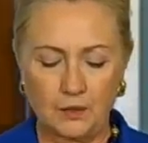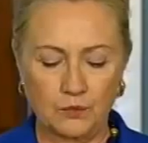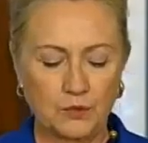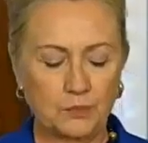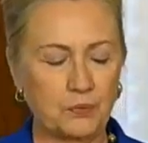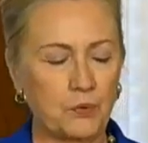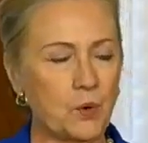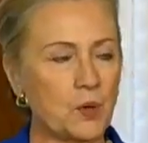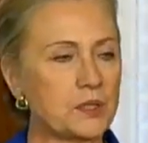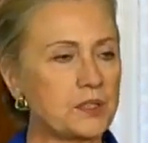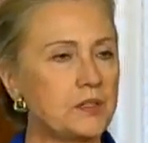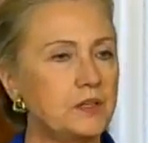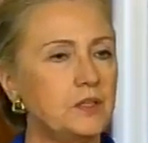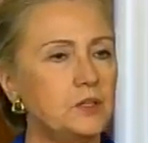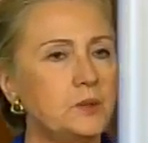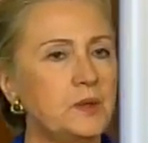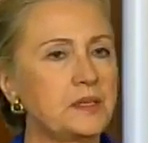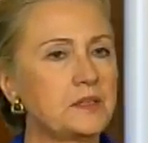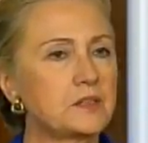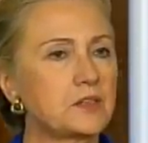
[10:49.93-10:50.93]
report to the
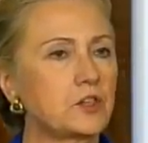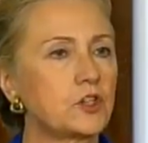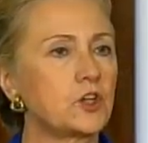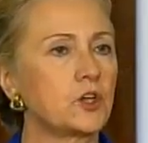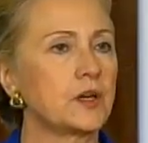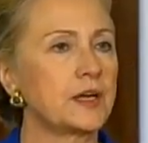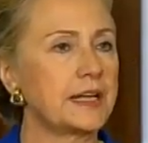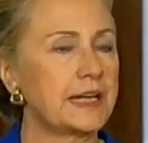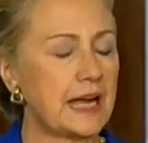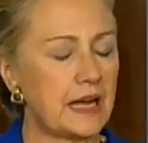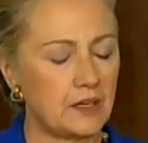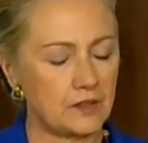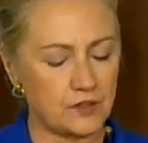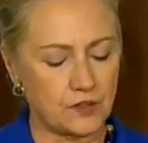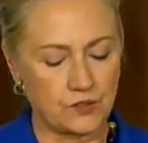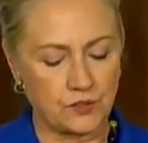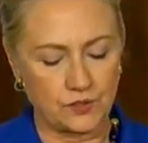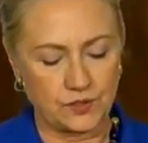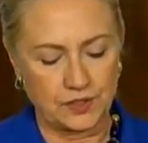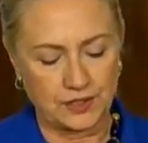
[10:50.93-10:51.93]
UN Security
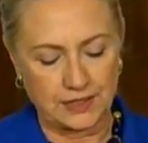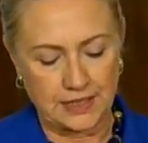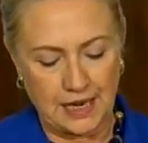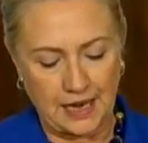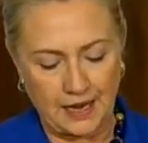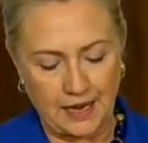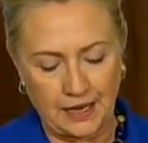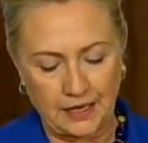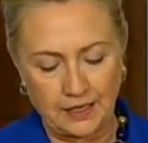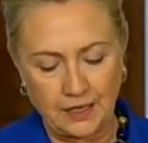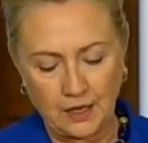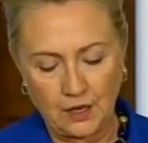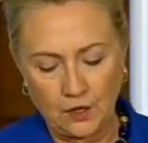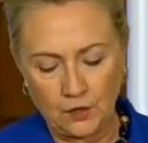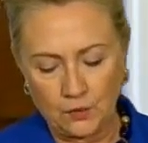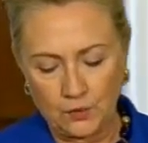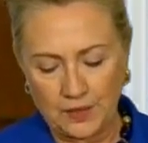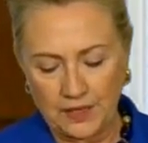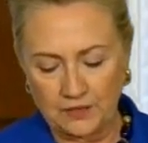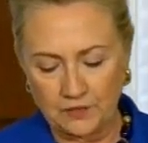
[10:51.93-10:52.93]
Council today.
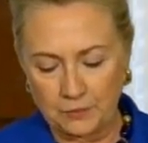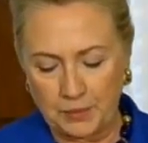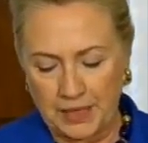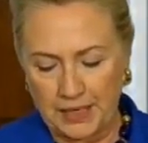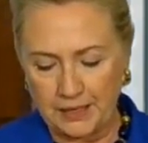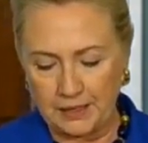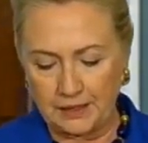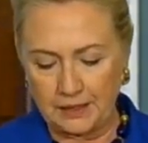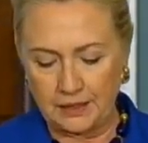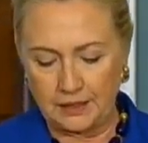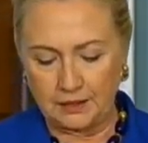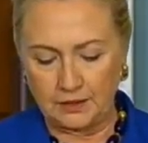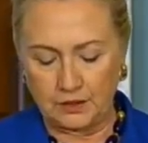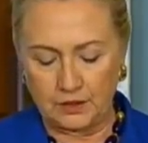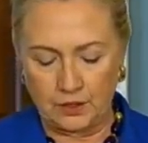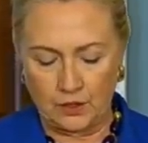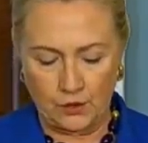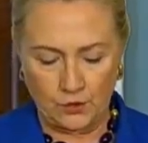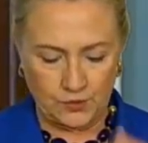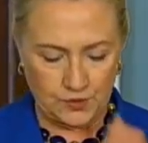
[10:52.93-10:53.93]
We have been in
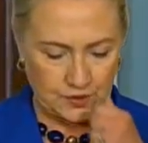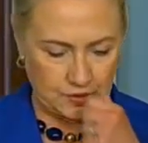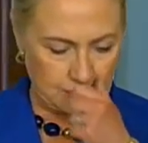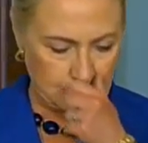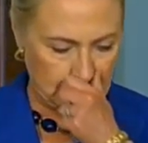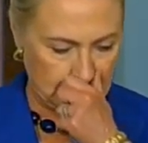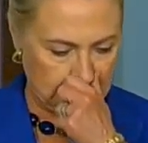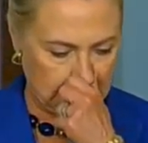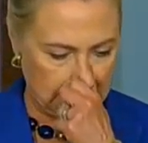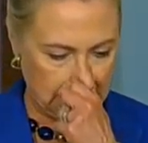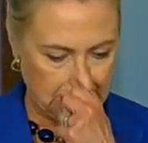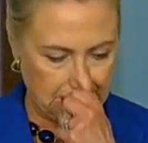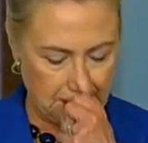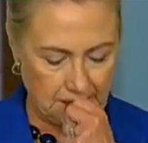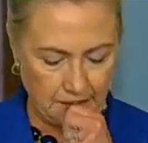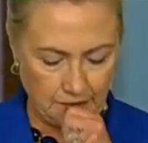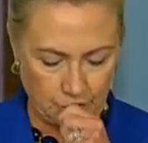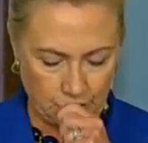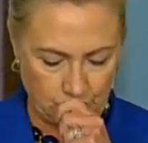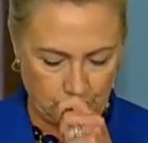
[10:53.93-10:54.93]
close
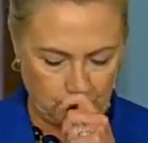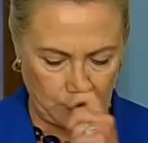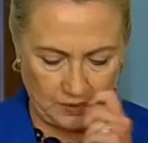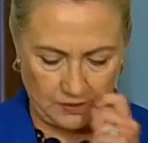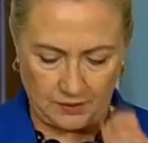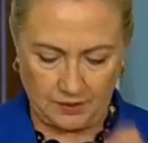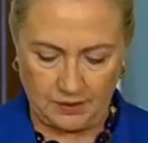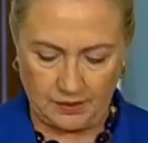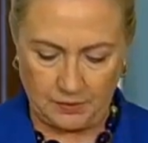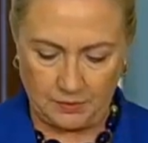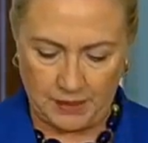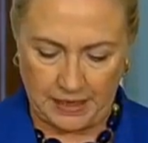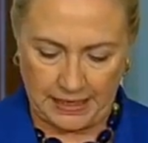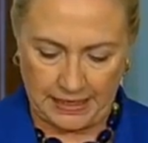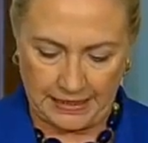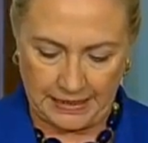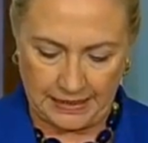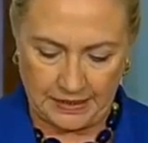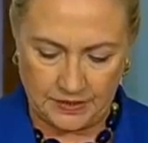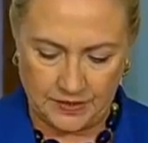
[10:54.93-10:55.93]
touch with him
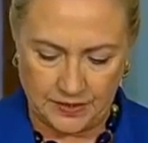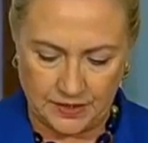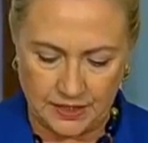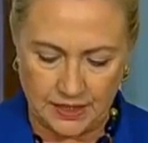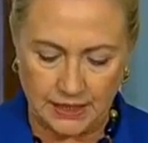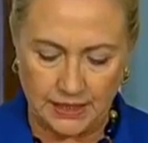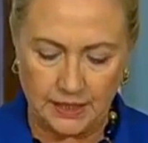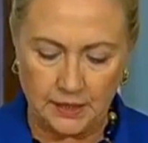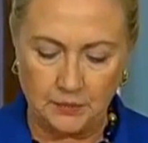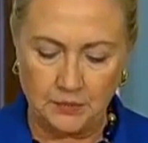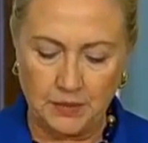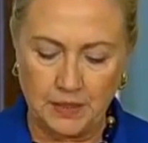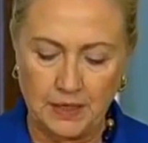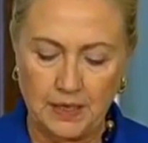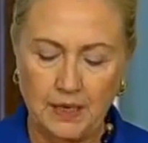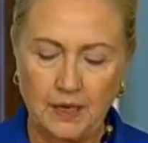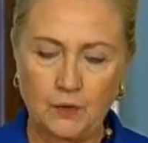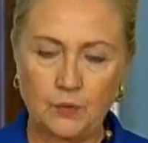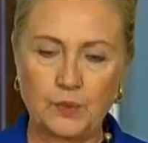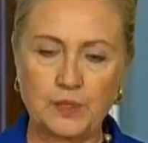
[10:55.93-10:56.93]
and his team.
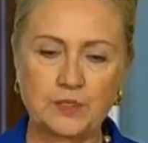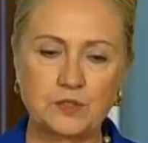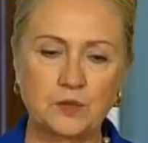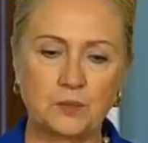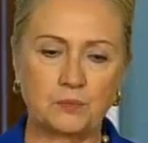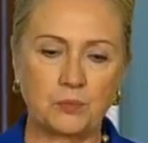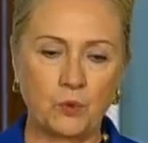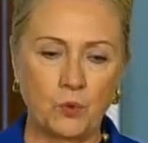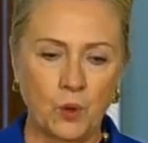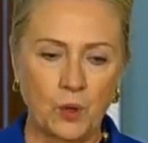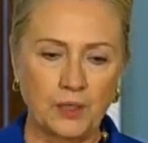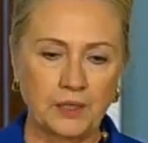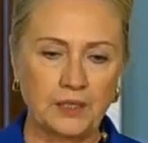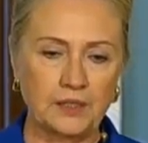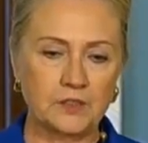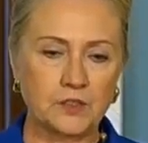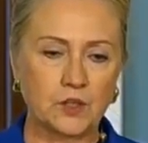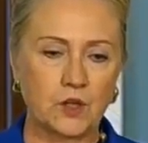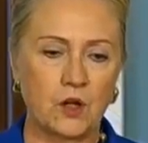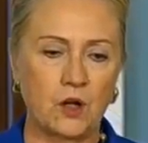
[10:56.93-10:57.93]
We support
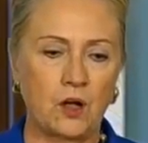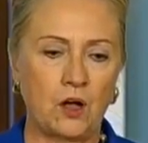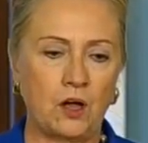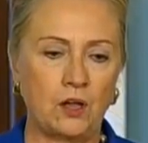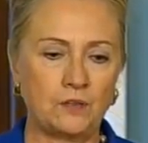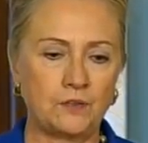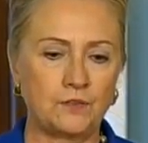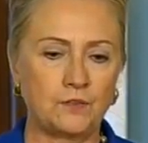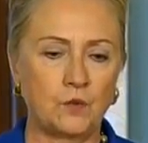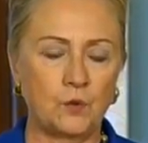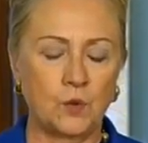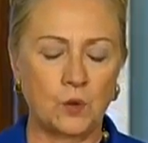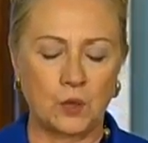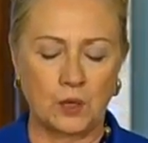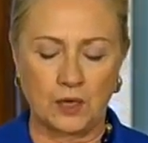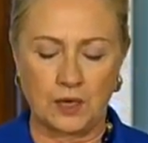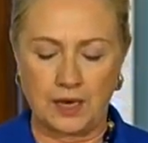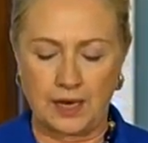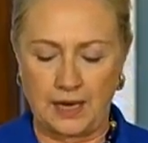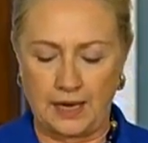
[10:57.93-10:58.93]
his call
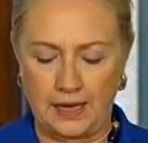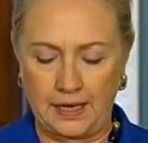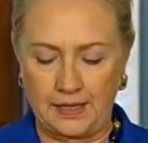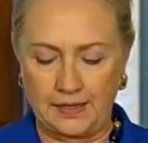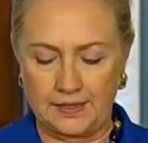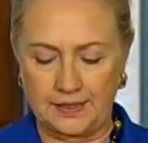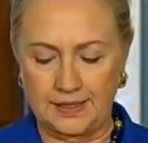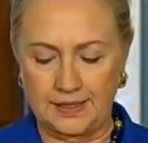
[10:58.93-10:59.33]
for a